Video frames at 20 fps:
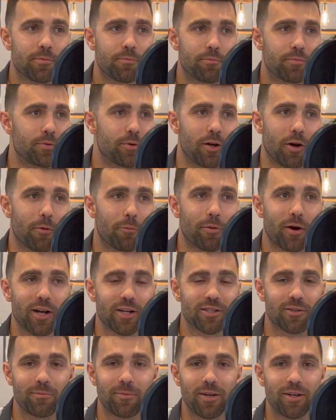you know
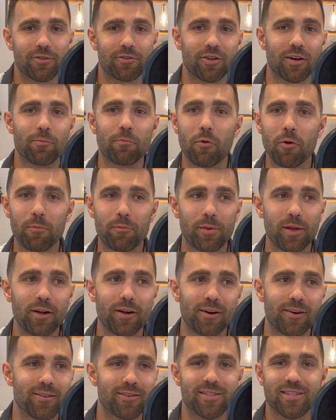pressure me to drink more
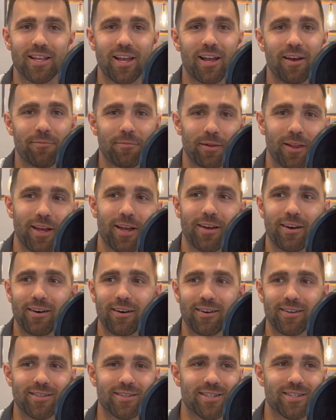beer and stay up later
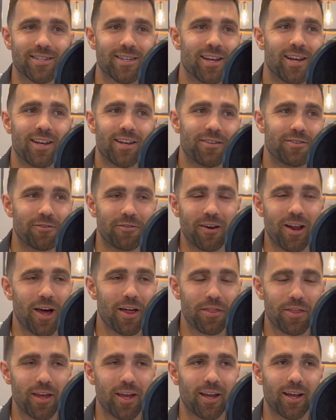and just do
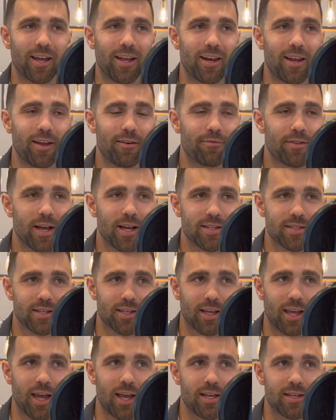nothing and if that's the
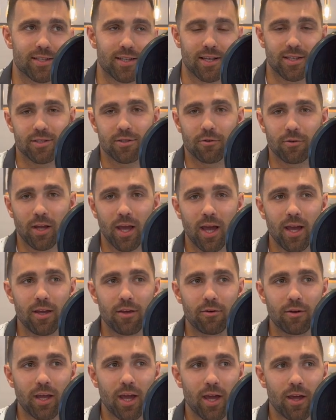case that's okay
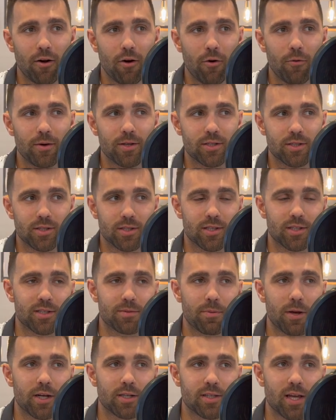you can't always just
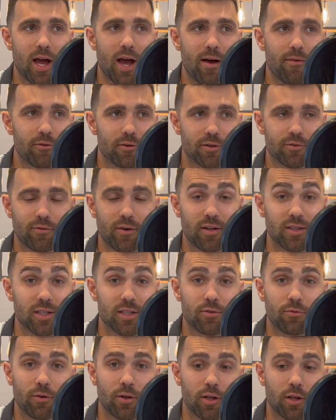expect to have those friends
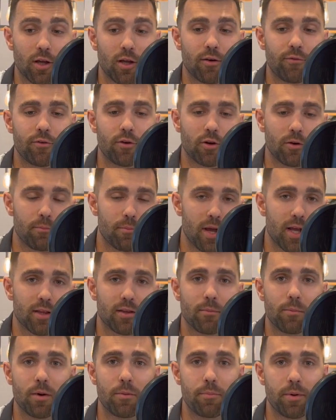it's really good if you can make
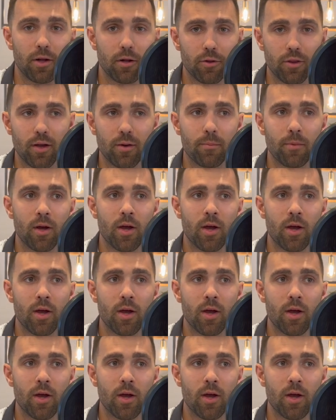them and build them